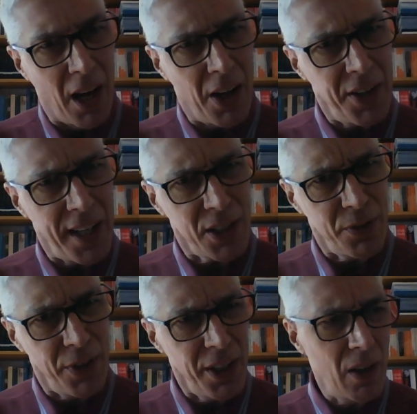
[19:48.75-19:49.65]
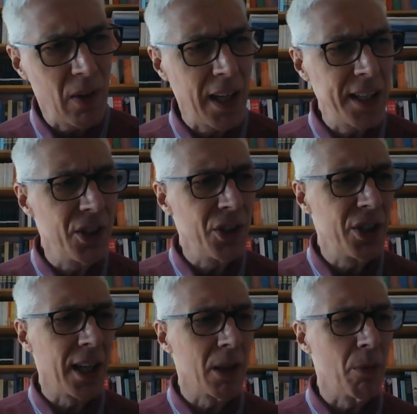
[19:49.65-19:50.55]
Our next video, ladies and
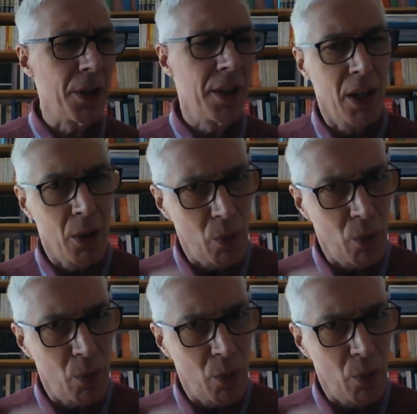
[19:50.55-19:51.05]
gentlemen,